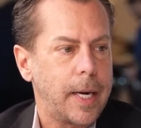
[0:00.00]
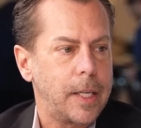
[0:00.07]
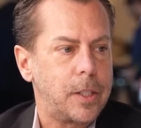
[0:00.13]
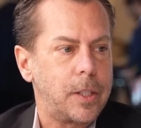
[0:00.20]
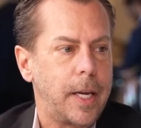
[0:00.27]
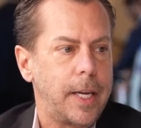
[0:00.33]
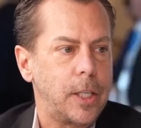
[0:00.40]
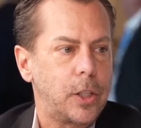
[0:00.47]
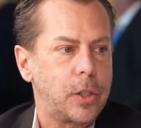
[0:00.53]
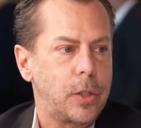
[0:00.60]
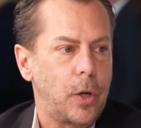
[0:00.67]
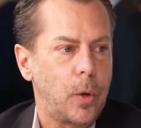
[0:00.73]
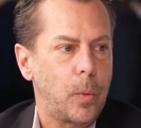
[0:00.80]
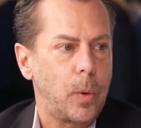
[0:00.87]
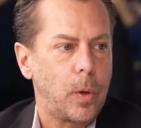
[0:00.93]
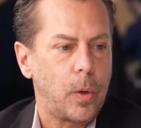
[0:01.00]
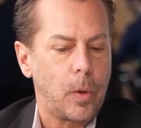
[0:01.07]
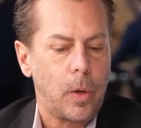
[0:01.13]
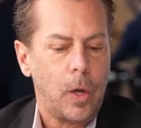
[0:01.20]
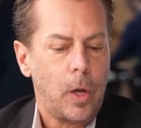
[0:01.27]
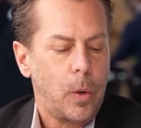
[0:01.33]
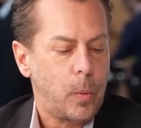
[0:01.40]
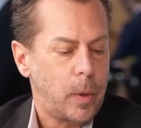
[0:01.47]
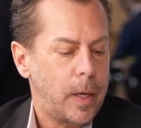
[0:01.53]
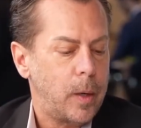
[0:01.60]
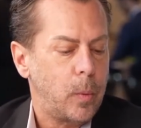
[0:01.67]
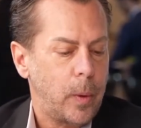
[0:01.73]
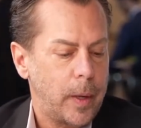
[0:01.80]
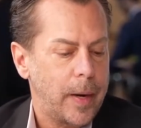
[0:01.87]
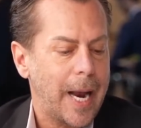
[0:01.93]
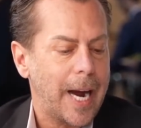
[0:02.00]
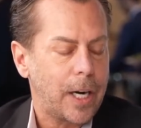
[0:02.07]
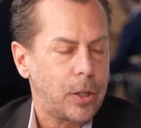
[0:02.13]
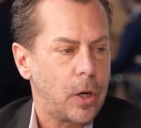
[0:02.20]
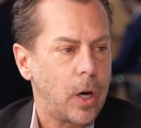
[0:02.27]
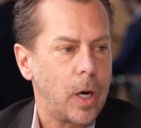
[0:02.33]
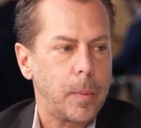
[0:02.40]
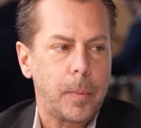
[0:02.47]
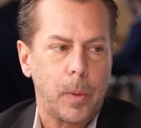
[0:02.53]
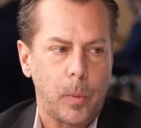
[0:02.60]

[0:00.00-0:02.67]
United States, we'd act on it.